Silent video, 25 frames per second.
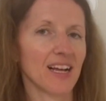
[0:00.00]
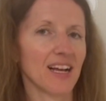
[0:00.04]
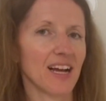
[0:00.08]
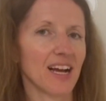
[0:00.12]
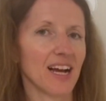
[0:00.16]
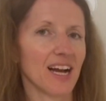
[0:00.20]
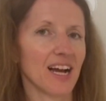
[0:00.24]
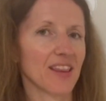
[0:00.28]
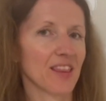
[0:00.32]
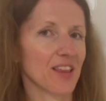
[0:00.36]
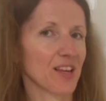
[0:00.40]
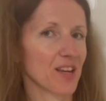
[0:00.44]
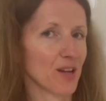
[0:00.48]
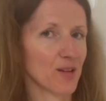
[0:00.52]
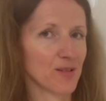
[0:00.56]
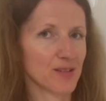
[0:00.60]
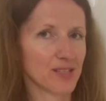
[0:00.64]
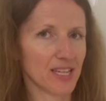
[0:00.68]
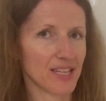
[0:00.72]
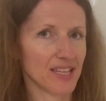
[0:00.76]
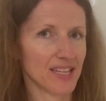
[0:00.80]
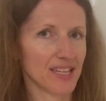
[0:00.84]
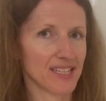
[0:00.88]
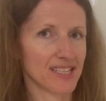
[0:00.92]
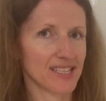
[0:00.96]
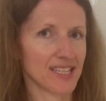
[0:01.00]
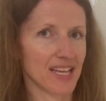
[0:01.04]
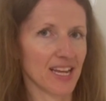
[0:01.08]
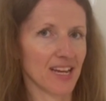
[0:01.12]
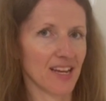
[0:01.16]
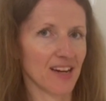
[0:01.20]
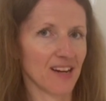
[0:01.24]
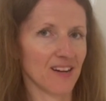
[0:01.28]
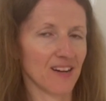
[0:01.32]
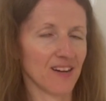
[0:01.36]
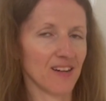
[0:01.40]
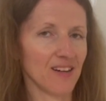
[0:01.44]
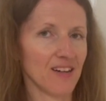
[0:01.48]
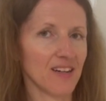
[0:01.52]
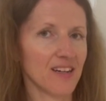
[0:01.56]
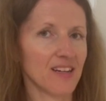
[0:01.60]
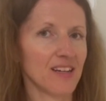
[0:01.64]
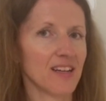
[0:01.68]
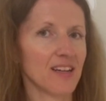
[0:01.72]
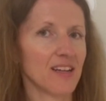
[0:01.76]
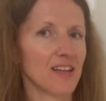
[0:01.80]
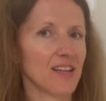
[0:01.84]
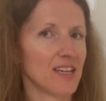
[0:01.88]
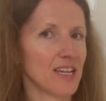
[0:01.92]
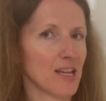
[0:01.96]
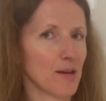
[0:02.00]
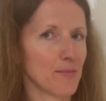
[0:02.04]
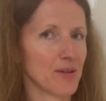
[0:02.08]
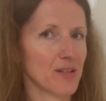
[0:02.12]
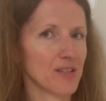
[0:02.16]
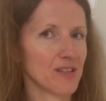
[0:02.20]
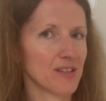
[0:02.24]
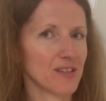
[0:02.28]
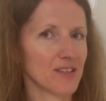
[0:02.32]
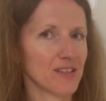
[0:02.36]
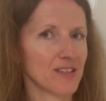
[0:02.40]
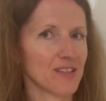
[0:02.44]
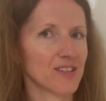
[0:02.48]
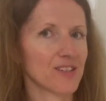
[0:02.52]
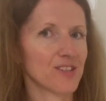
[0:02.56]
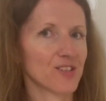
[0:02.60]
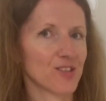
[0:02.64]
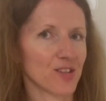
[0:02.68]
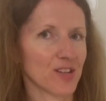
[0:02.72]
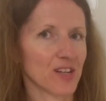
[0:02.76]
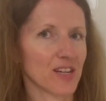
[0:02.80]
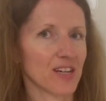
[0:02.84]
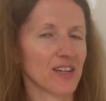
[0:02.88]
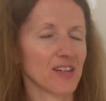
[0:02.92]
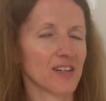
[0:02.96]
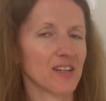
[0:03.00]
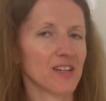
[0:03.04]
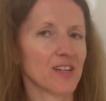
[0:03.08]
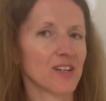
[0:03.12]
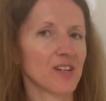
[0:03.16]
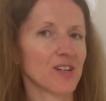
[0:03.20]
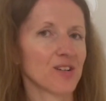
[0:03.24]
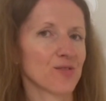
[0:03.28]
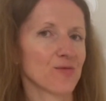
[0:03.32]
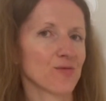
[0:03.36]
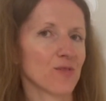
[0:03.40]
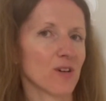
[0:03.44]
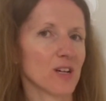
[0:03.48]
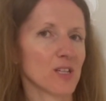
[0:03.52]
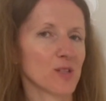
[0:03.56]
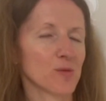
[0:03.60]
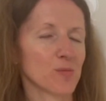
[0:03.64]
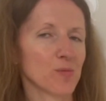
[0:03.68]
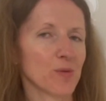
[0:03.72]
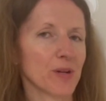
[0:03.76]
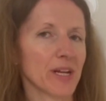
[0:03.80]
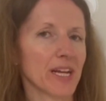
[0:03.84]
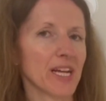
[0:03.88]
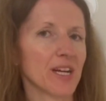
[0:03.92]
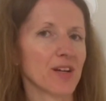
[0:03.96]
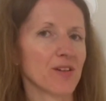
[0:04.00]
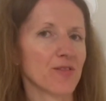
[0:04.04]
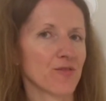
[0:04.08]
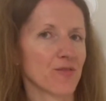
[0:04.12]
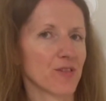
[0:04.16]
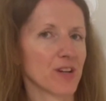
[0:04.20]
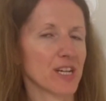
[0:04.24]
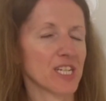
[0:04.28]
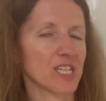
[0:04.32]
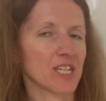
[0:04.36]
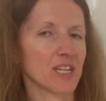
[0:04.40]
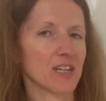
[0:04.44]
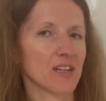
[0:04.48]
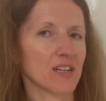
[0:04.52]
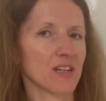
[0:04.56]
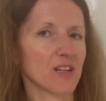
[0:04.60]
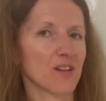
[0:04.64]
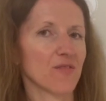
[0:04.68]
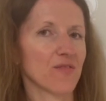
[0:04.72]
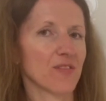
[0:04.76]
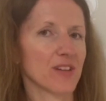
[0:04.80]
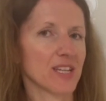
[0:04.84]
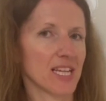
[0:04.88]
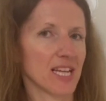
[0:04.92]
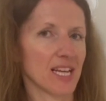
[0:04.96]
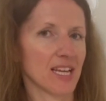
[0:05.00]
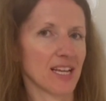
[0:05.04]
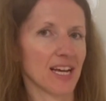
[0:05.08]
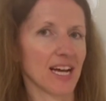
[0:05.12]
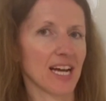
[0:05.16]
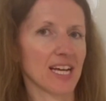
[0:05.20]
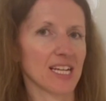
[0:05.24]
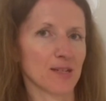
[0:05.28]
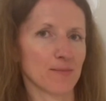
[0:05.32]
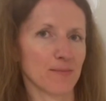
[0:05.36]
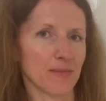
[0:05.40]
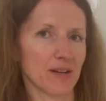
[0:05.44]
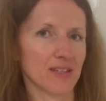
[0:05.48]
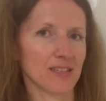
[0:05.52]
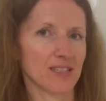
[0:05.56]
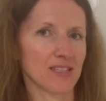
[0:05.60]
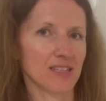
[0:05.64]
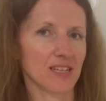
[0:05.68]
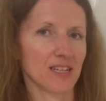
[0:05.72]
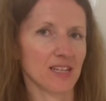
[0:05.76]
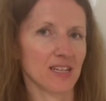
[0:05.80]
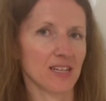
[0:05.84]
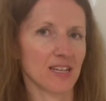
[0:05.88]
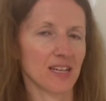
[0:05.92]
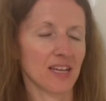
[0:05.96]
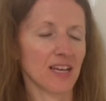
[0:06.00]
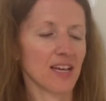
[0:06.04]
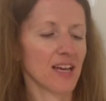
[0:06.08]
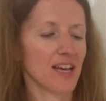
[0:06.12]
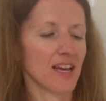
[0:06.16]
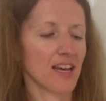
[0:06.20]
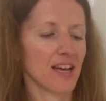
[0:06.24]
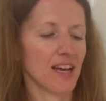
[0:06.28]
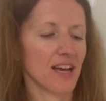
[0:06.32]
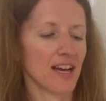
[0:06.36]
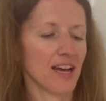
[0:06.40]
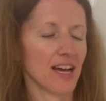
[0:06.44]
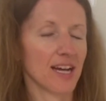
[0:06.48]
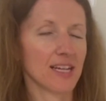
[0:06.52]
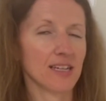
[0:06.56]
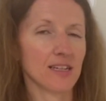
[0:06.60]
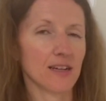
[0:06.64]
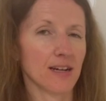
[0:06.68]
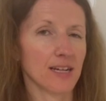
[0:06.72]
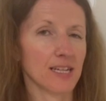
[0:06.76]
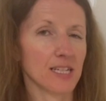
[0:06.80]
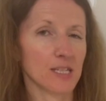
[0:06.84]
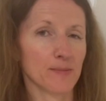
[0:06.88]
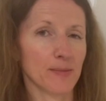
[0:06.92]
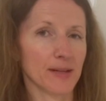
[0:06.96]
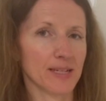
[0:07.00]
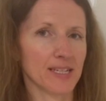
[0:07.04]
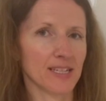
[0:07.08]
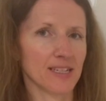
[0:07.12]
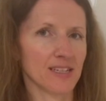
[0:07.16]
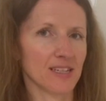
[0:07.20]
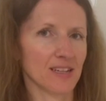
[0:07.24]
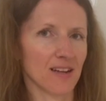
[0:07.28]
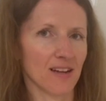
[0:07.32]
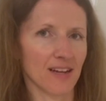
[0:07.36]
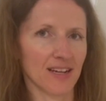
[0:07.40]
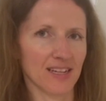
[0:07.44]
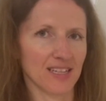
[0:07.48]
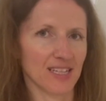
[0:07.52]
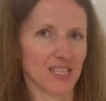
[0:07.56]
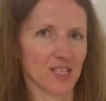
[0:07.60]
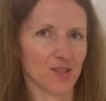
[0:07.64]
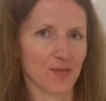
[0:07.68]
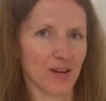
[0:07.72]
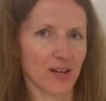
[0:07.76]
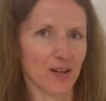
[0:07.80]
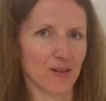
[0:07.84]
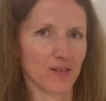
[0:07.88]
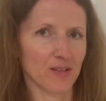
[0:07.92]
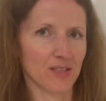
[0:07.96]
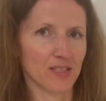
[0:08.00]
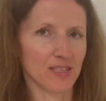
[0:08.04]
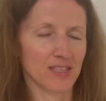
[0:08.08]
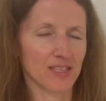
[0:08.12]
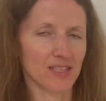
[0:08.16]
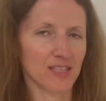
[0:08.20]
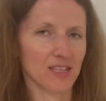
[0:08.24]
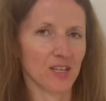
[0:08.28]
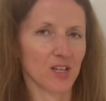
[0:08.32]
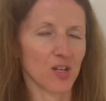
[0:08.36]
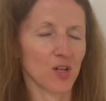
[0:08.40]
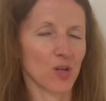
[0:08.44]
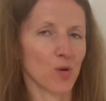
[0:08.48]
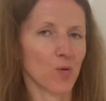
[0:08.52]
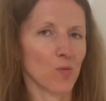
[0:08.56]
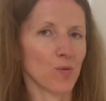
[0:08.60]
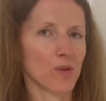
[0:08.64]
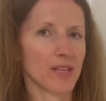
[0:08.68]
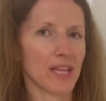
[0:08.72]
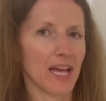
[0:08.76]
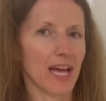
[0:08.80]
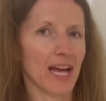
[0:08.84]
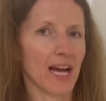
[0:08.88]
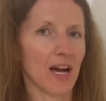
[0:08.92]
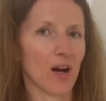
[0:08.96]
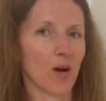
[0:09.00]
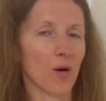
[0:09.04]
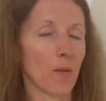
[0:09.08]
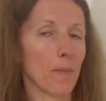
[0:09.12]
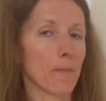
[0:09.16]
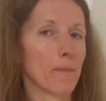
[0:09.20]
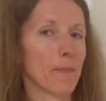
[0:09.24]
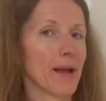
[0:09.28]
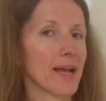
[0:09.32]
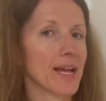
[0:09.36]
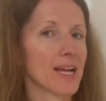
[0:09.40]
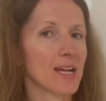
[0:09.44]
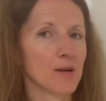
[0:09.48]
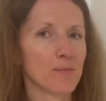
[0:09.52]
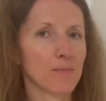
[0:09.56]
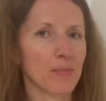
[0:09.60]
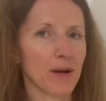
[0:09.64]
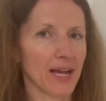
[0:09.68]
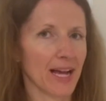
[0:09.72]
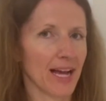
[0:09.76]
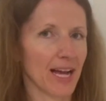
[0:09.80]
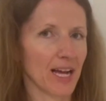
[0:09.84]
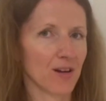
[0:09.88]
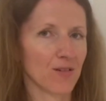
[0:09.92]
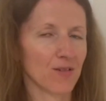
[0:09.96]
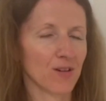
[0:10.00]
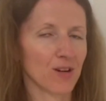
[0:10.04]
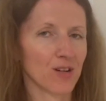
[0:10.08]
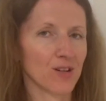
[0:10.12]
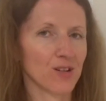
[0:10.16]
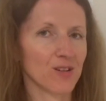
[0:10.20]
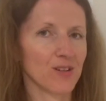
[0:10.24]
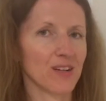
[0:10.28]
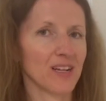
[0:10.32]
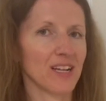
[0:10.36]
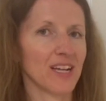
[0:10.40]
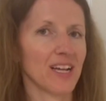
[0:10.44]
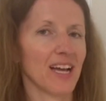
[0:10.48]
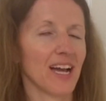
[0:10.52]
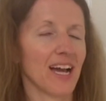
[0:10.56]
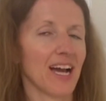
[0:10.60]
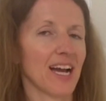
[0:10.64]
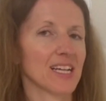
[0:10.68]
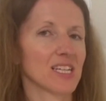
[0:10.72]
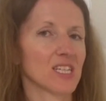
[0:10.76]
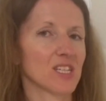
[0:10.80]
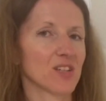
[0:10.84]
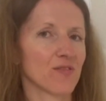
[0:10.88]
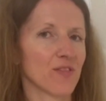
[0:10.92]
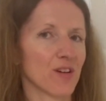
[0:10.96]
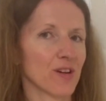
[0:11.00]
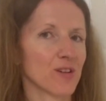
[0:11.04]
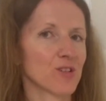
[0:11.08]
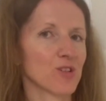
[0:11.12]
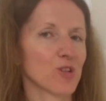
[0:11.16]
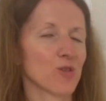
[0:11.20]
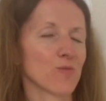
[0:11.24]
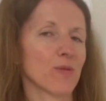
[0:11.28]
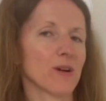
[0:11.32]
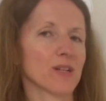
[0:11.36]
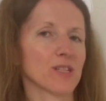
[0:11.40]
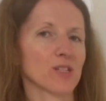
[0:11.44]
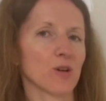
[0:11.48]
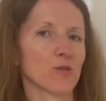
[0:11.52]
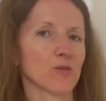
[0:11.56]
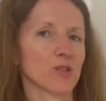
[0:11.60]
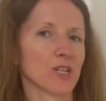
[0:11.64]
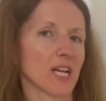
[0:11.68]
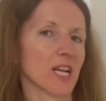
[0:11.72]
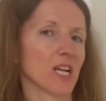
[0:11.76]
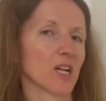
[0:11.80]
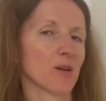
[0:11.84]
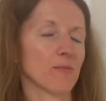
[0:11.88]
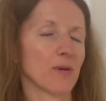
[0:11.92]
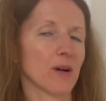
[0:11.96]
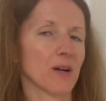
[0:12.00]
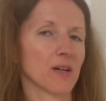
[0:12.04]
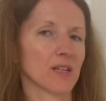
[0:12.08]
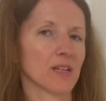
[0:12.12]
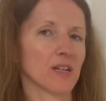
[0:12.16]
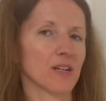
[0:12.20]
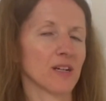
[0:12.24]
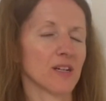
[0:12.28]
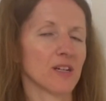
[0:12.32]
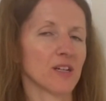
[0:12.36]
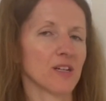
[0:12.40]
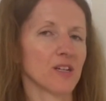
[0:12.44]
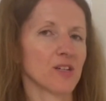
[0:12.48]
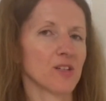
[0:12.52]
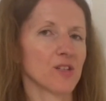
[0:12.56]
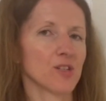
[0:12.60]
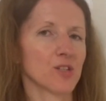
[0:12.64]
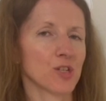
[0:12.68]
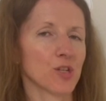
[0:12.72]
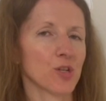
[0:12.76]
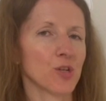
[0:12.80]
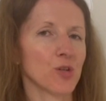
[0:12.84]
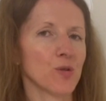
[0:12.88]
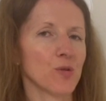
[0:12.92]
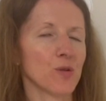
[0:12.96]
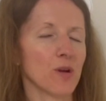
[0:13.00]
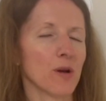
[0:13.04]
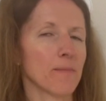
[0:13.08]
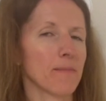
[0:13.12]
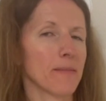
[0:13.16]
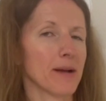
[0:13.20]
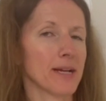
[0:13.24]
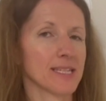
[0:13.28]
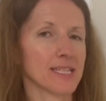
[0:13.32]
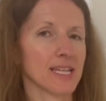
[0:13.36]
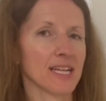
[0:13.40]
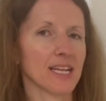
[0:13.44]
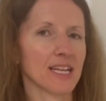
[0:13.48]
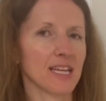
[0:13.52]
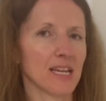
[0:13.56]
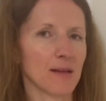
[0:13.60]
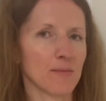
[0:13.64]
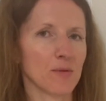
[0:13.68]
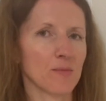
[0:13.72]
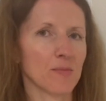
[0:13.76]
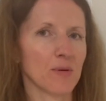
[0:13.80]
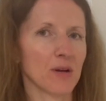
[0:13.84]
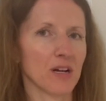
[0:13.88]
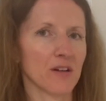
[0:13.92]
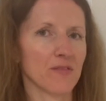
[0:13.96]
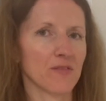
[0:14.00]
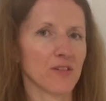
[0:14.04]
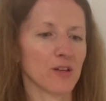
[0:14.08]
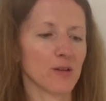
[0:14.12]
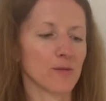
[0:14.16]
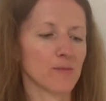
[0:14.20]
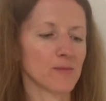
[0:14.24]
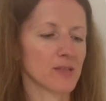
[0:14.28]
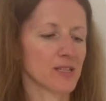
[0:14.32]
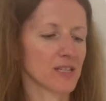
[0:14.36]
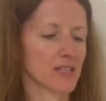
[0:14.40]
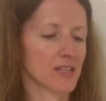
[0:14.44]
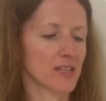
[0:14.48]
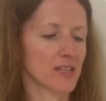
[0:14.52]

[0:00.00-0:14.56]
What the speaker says: and the notes in this scent are lemon, sugar, raspberry, freesia, vanilla and musk. And I expected to like this fragrance. Without Bake by Akro and Devotion by Dolce & Gabbana, 2 amazing lemon perfumes,